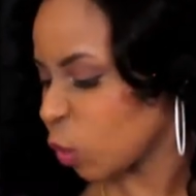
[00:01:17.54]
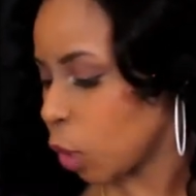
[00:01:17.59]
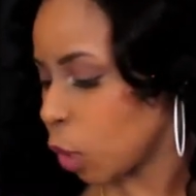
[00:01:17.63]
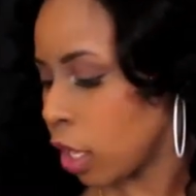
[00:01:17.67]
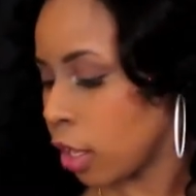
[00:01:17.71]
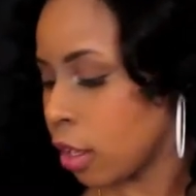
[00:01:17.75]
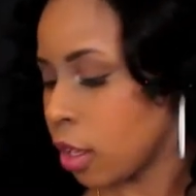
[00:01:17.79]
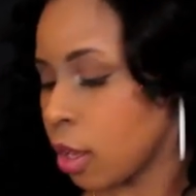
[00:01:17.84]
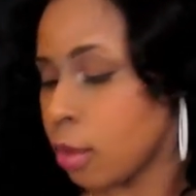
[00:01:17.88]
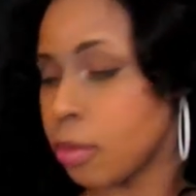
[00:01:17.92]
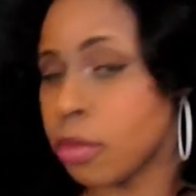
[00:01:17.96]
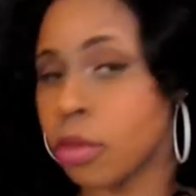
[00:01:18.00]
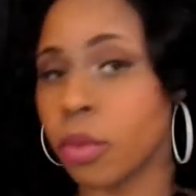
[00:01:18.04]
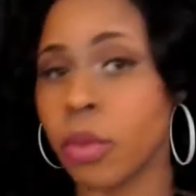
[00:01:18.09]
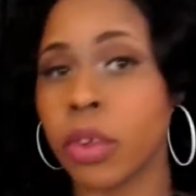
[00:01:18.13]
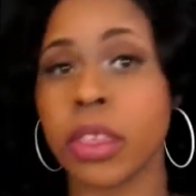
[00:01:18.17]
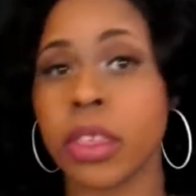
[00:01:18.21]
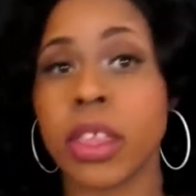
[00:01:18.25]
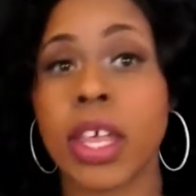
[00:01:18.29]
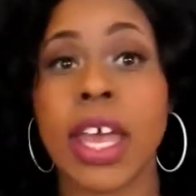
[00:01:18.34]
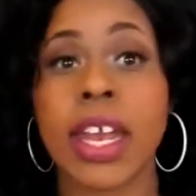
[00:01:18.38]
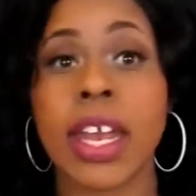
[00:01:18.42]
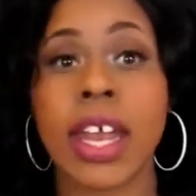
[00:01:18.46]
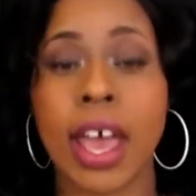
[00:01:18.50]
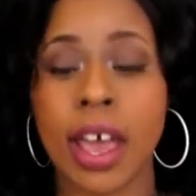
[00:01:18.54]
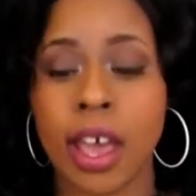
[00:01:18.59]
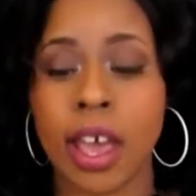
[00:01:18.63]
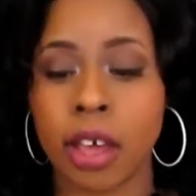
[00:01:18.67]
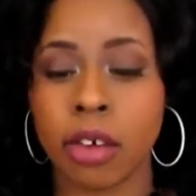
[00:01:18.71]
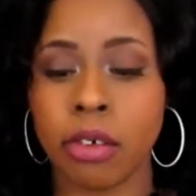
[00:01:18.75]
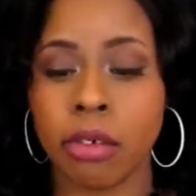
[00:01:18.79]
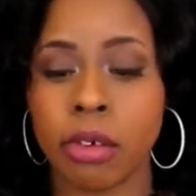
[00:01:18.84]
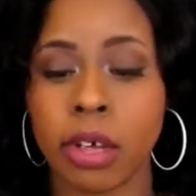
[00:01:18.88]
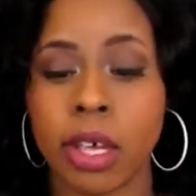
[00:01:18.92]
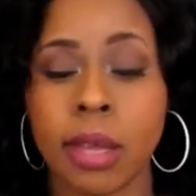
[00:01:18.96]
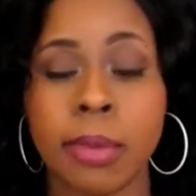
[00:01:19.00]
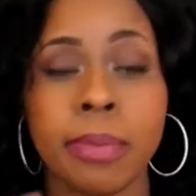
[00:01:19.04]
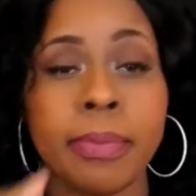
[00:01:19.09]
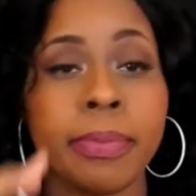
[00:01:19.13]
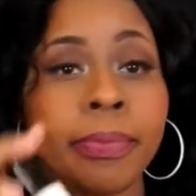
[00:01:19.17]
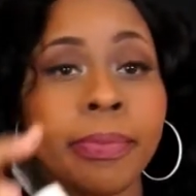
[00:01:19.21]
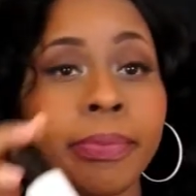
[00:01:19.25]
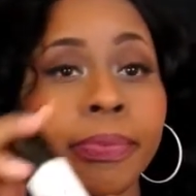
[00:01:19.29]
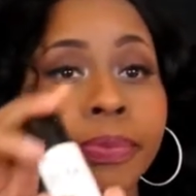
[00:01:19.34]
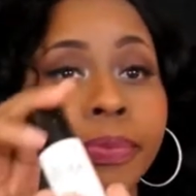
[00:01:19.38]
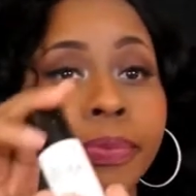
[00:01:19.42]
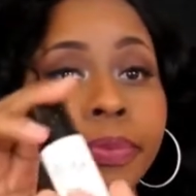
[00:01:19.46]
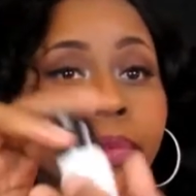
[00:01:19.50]
it comes with an eye cream.
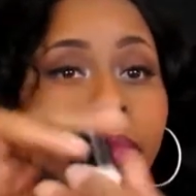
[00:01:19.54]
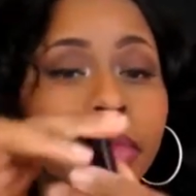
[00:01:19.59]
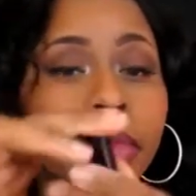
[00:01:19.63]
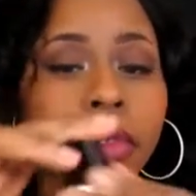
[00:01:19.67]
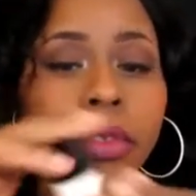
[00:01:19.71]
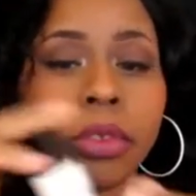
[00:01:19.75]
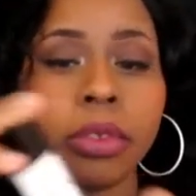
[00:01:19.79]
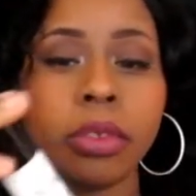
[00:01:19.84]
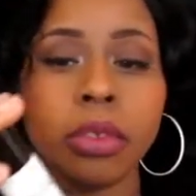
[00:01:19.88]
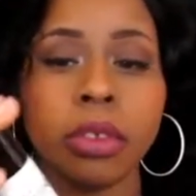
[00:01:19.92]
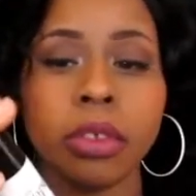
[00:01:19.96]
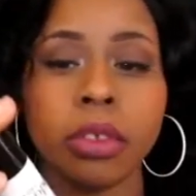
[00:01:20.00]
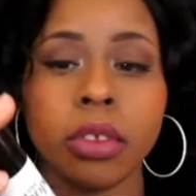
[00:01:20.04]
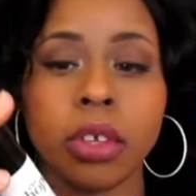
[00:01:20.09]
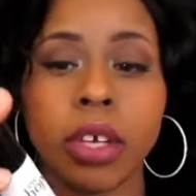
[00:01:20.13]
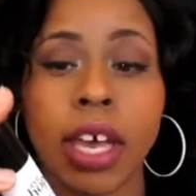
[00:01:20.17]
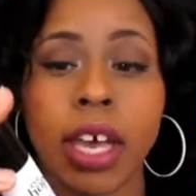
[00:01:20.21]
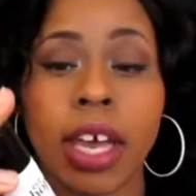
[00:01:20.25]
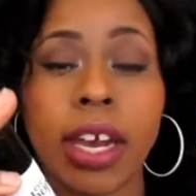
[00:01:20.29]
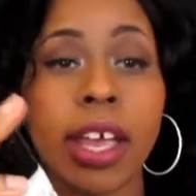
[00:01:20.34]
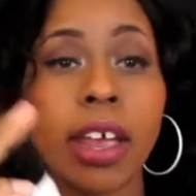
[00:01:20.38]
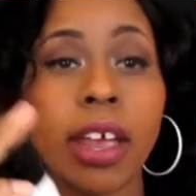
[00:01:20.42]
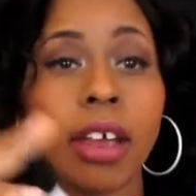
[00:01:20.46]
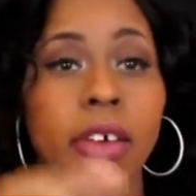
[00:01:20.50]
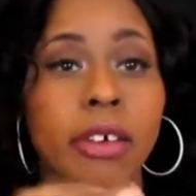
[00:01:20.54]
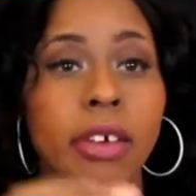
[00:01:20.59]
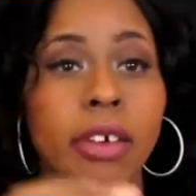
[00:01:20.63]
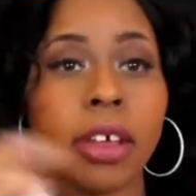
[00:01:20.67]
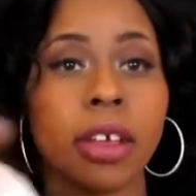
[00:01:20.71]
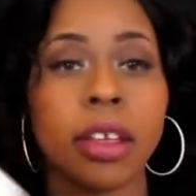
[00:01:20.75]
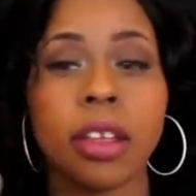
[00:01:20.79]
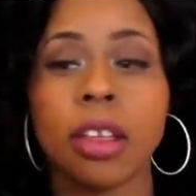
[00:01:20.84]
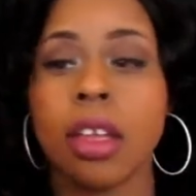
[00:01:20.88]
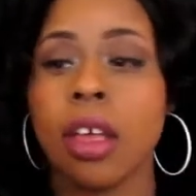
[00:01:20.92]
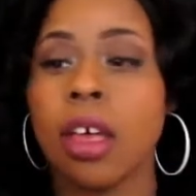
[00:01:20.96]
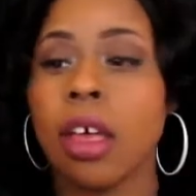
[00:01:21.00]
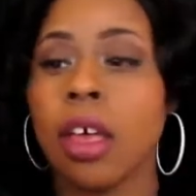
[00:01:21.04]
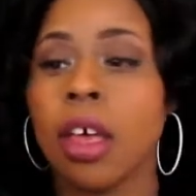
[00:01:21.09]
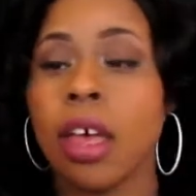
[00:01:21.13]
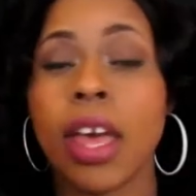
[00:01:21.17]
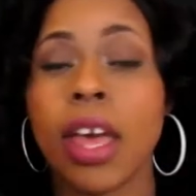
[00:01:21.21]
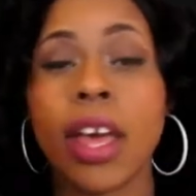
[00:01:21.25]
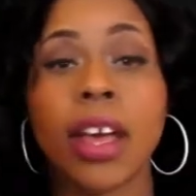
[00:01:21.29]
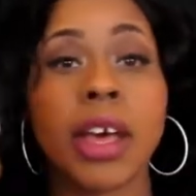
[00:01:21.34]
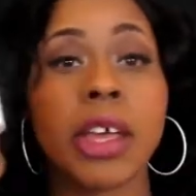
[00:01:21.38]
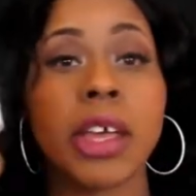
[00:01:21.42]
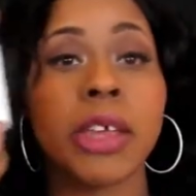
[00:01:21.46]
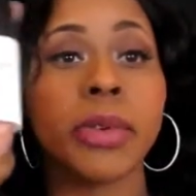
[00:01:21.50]
Got hair on it.
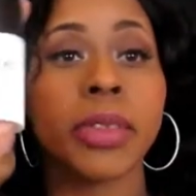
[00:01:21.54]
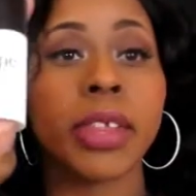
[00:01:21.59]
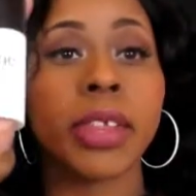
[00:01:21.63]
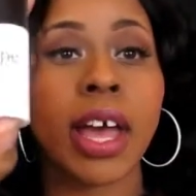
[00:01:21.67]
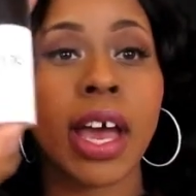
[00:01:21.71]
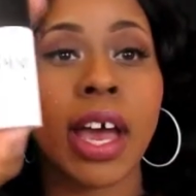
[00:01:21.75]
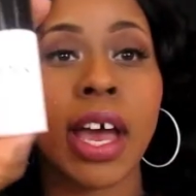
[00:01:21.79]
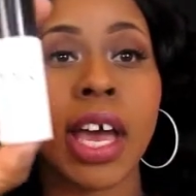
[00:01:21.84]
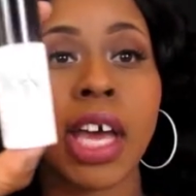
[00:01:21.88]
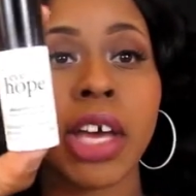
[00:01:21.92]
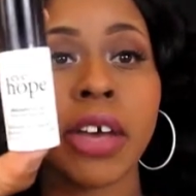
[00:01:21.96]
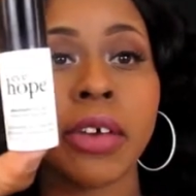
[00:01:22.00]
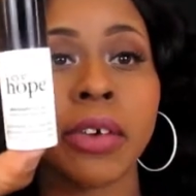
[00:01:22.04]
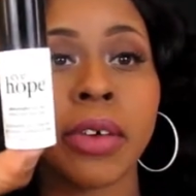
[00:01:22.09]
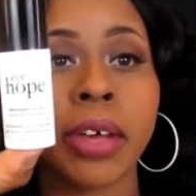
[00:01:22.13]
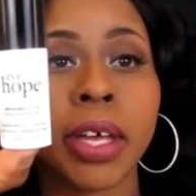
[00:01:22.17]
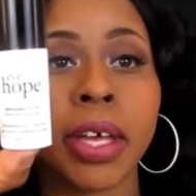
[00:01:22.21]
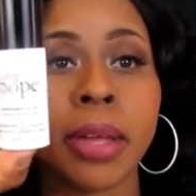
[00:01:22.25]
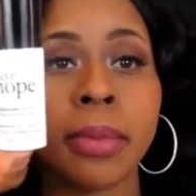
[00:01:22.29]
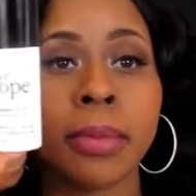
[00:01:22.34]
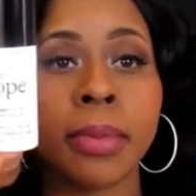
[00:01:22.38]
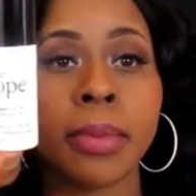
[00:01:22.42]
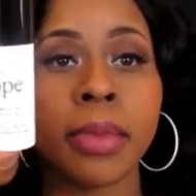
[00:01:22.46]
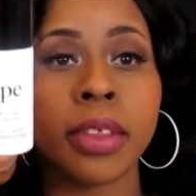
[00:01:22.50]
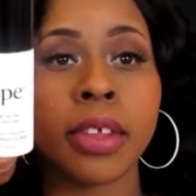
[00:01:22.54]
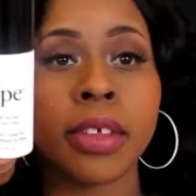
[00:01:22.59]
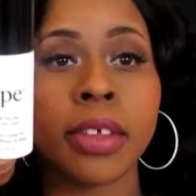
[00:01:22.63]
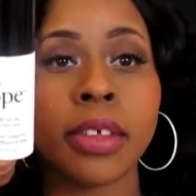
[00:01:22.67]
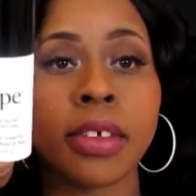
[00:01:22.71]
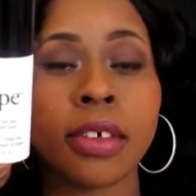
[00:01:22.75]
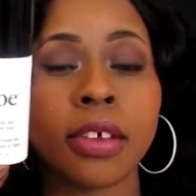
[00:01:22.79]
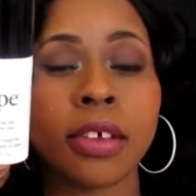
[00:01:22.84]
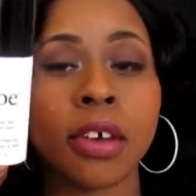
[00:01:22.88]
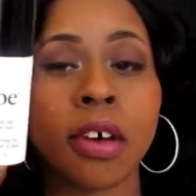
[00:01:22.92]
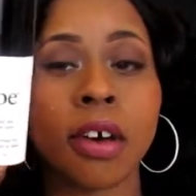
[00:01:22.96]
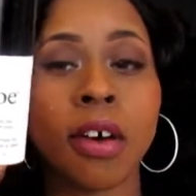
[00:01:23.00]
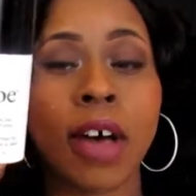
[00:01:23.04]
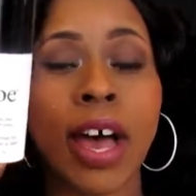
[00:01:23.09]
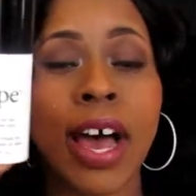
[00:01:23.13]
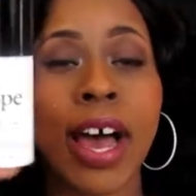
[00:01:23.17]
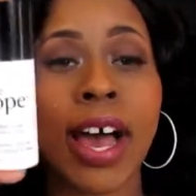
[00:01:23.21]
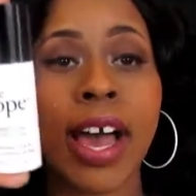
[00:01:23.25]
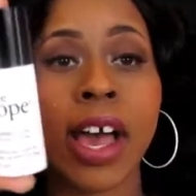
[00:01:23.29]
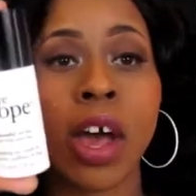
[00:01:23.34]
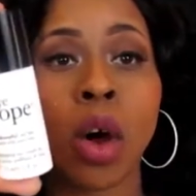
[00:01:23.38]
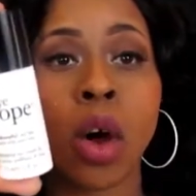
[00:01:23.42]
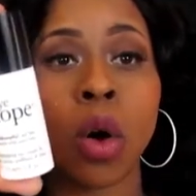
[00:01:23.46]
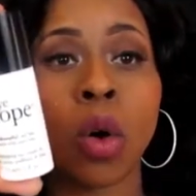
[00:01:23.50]
It comes with the eye cream. This is called
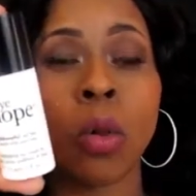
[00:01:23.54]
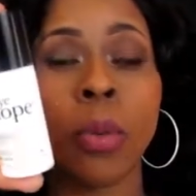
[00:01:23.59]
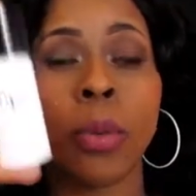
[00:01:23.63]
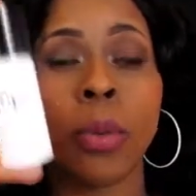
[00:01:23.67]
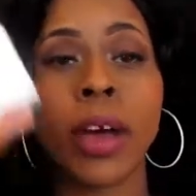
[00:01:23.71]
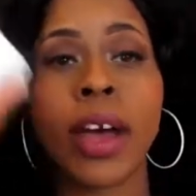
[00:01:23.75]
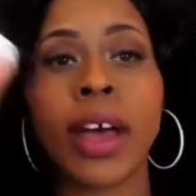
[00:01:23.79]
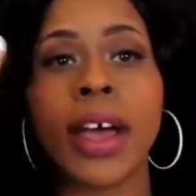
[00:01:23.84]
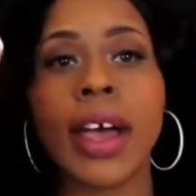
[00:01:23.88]
I Hope.